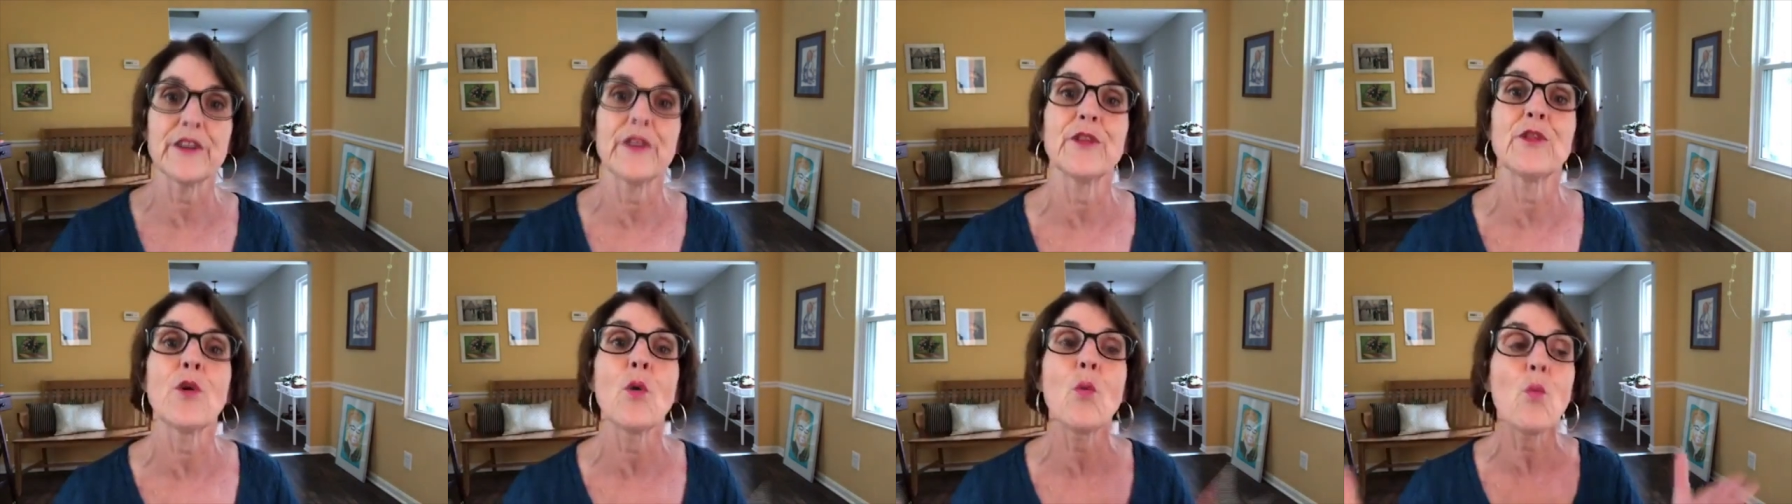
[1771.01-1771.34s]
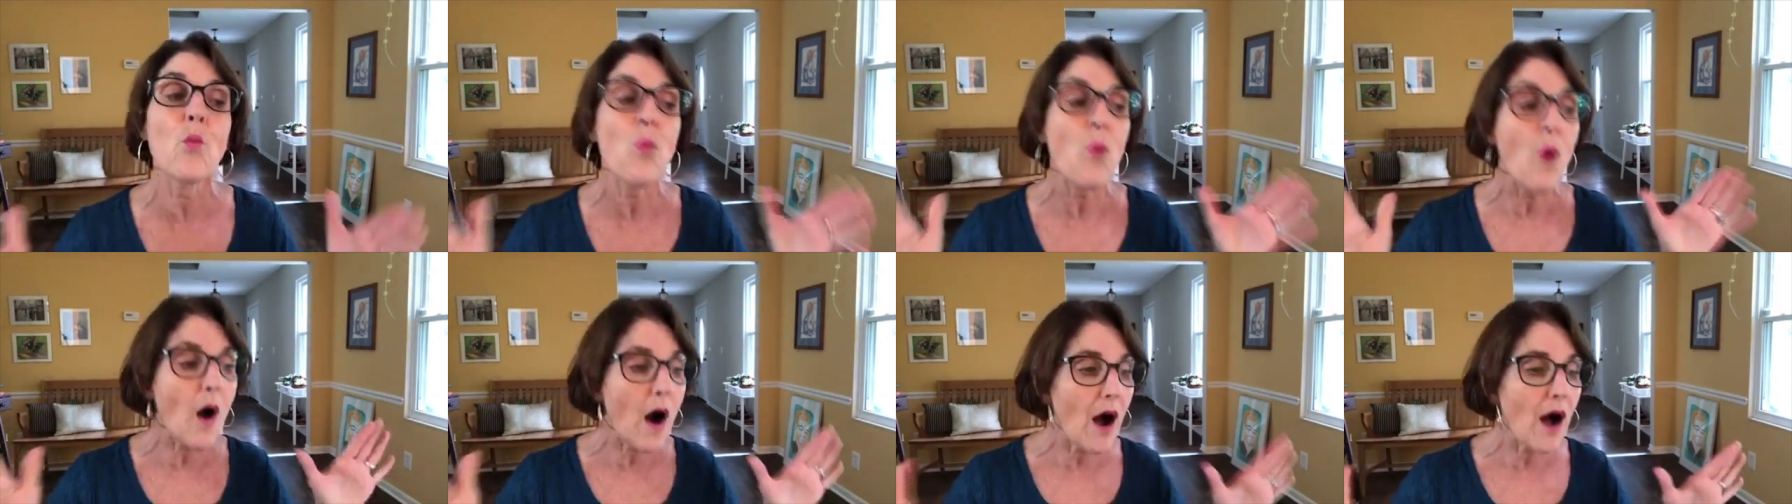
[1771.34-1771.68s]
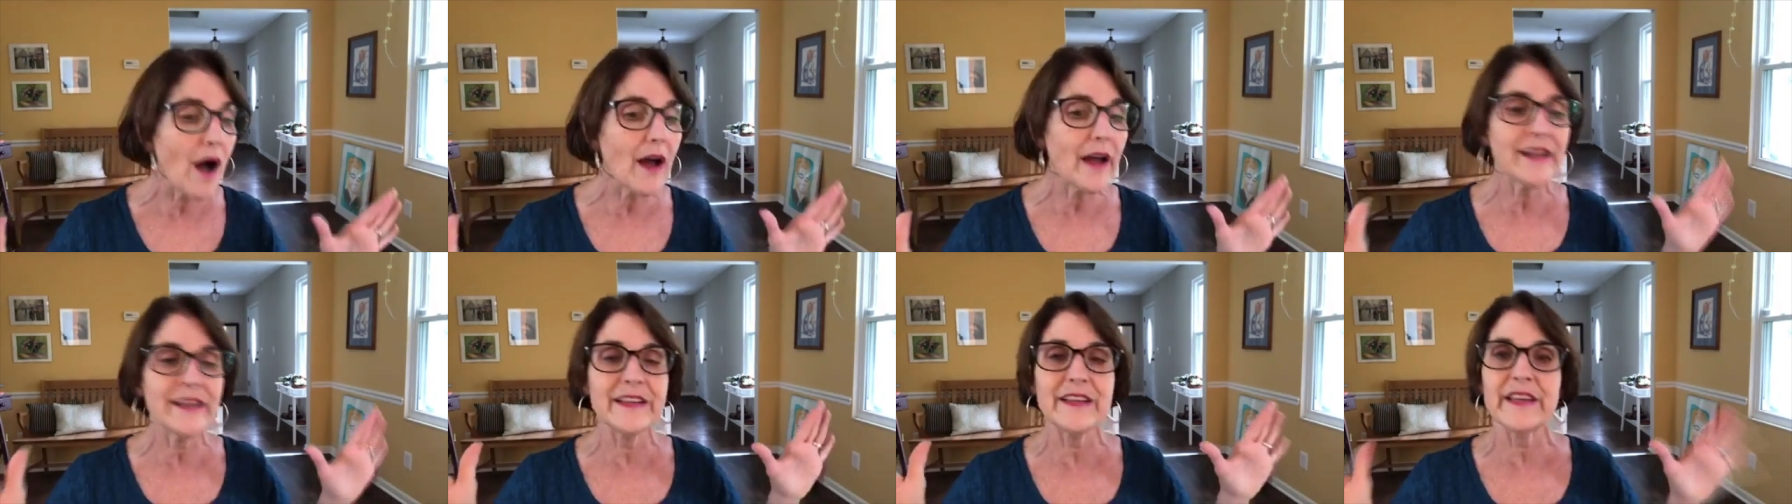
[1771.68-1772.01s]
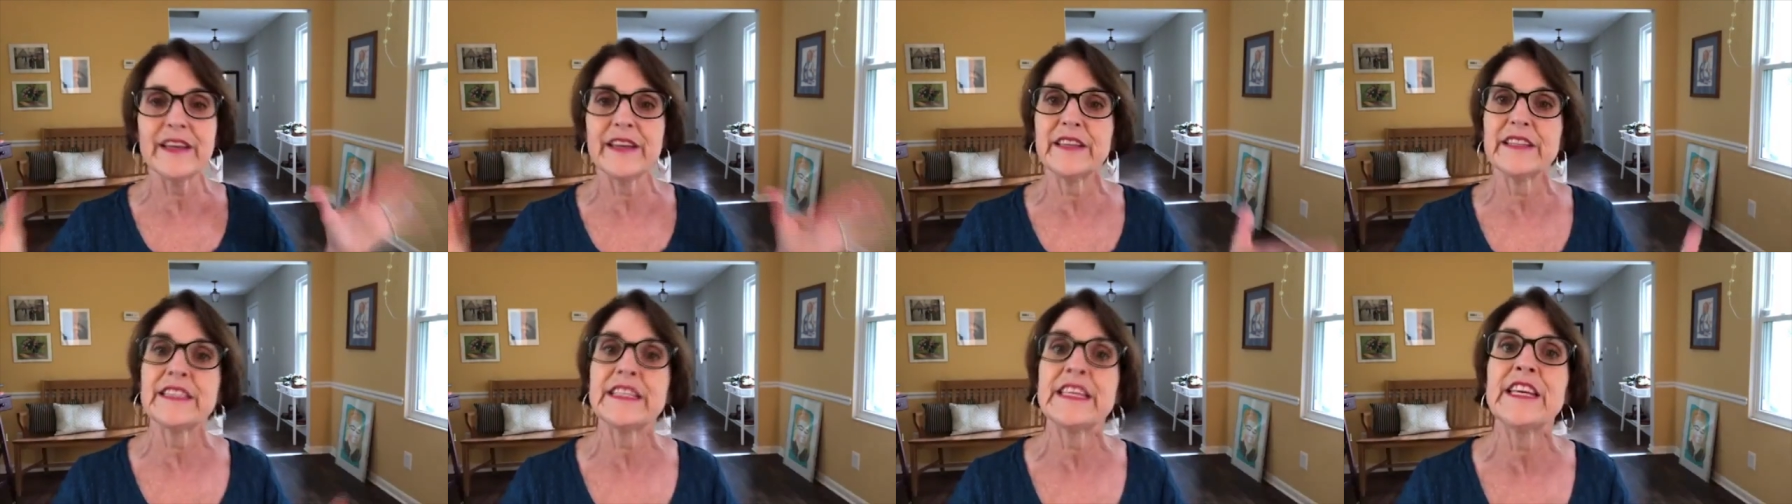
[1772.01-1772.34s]
The Wand
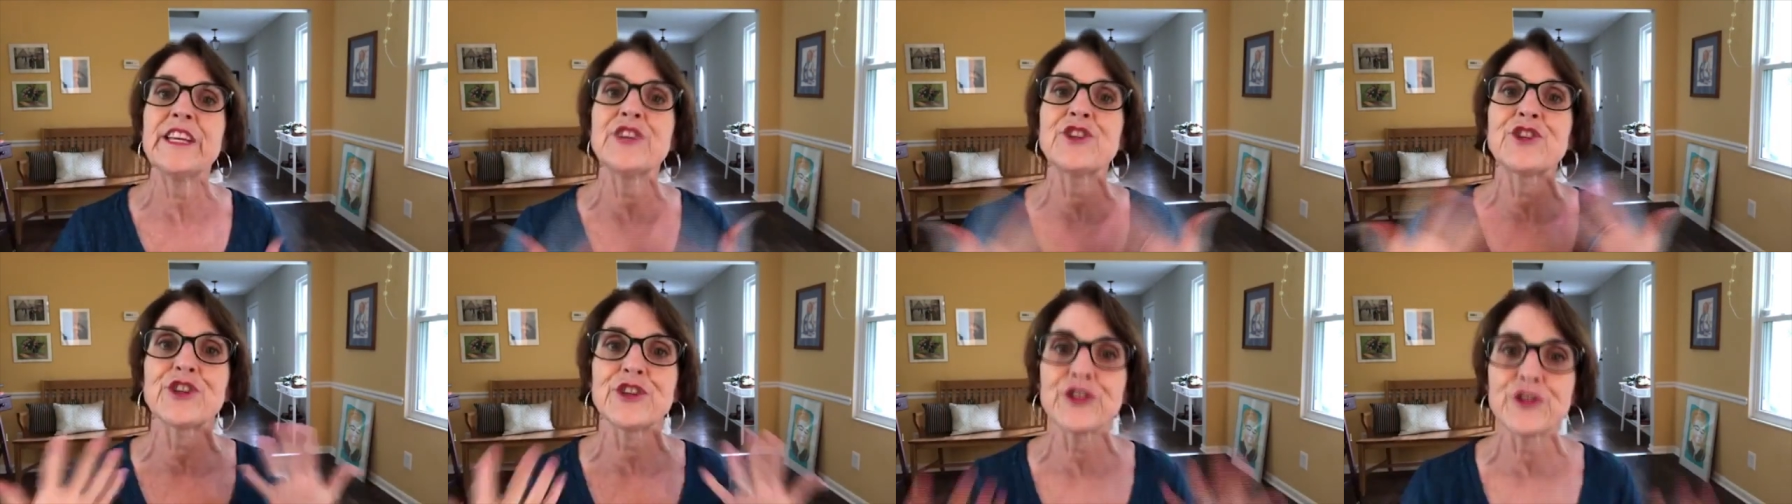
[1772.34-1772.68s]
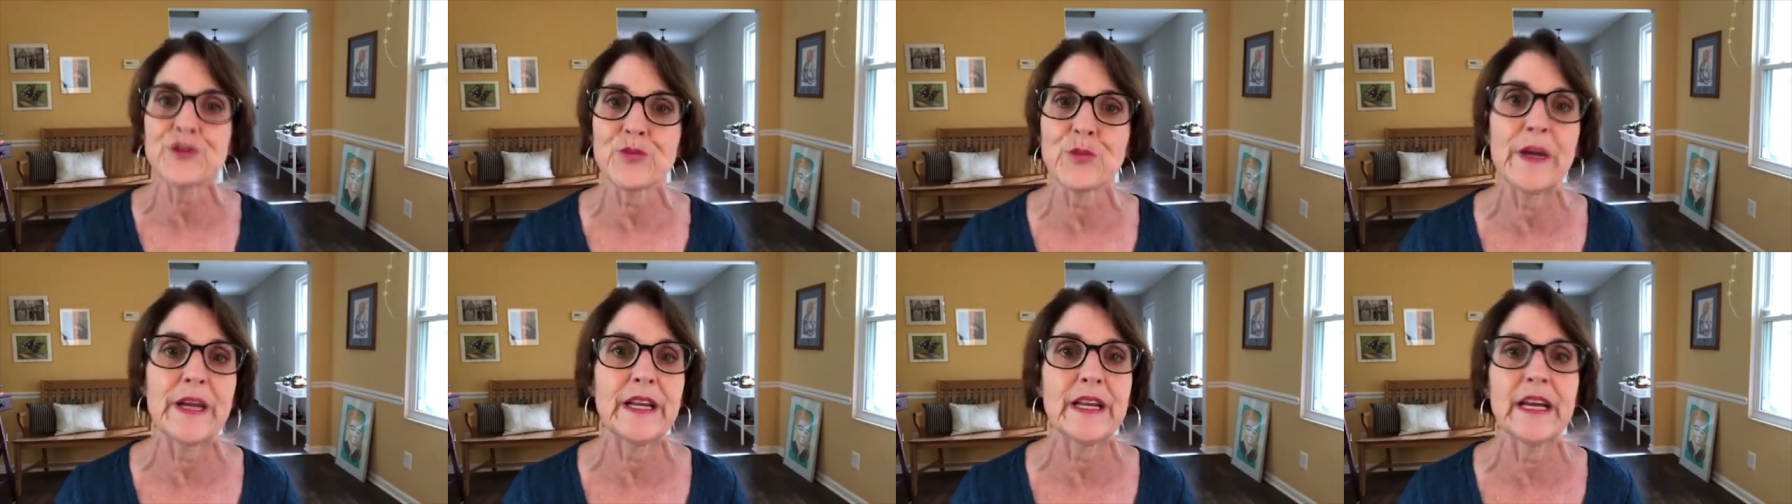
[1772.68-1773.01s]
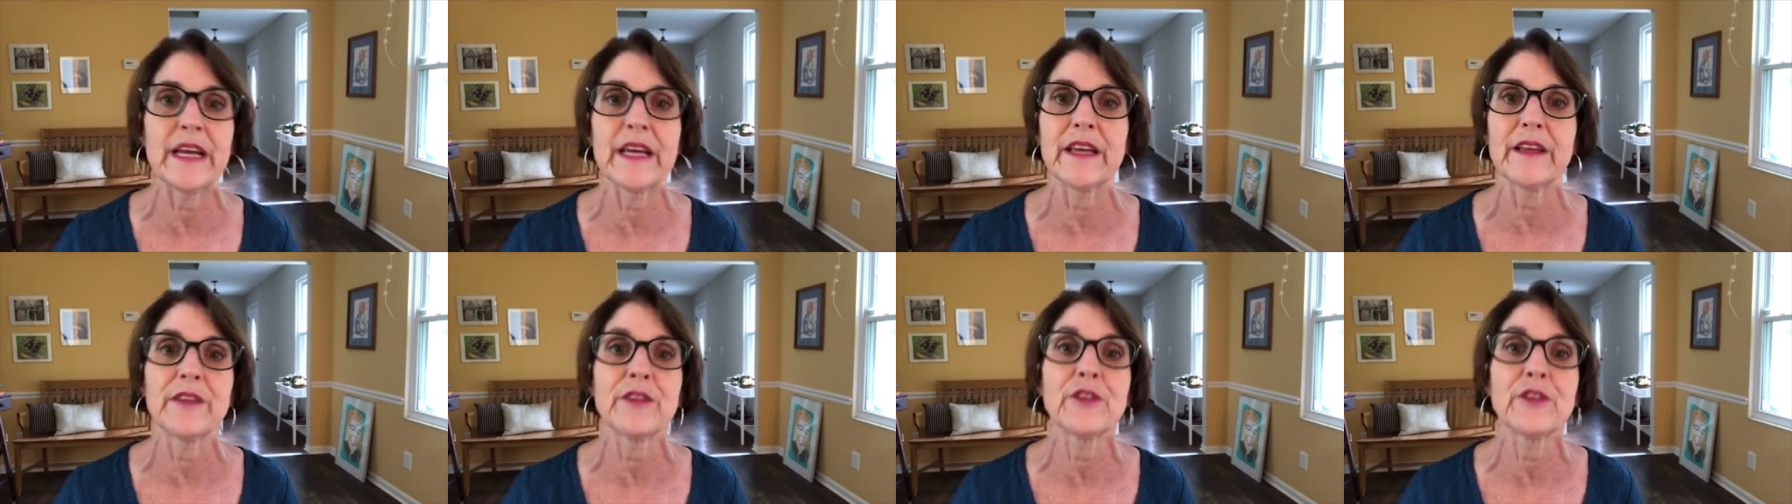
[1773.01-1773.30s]
teaches reading.